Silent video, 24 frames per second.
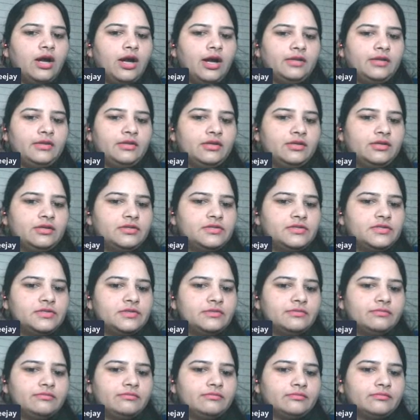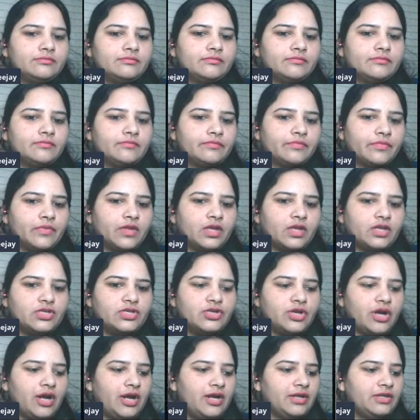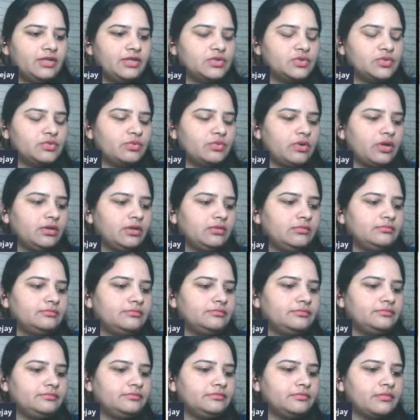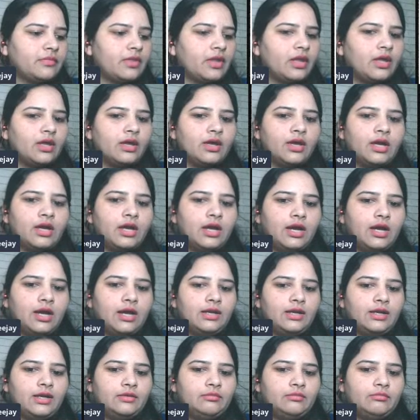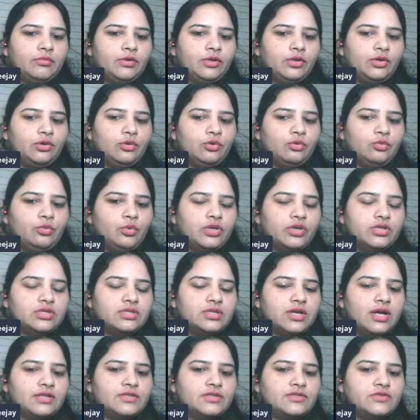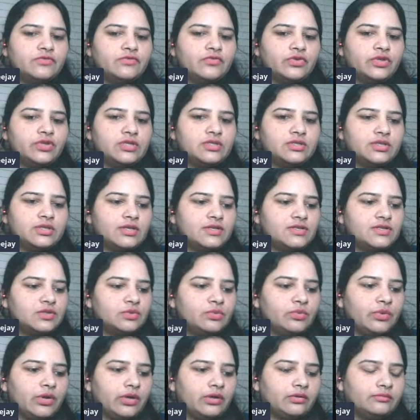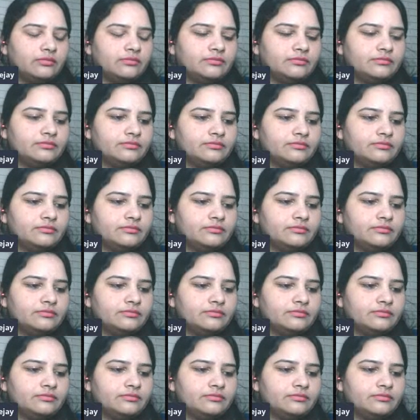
Others try this one and let me know what is the answer for the sixth one.